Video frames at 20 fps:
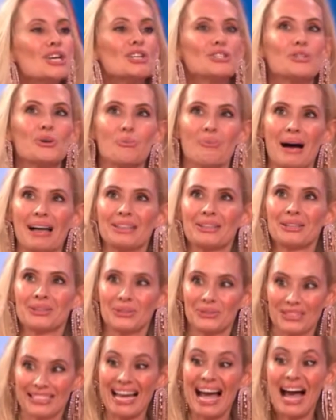So my
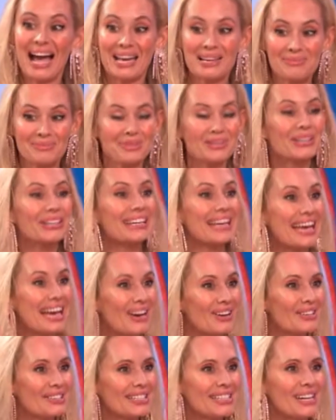little timer
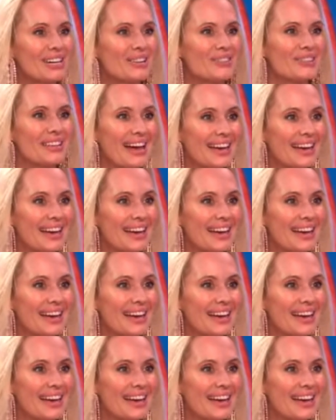countdown,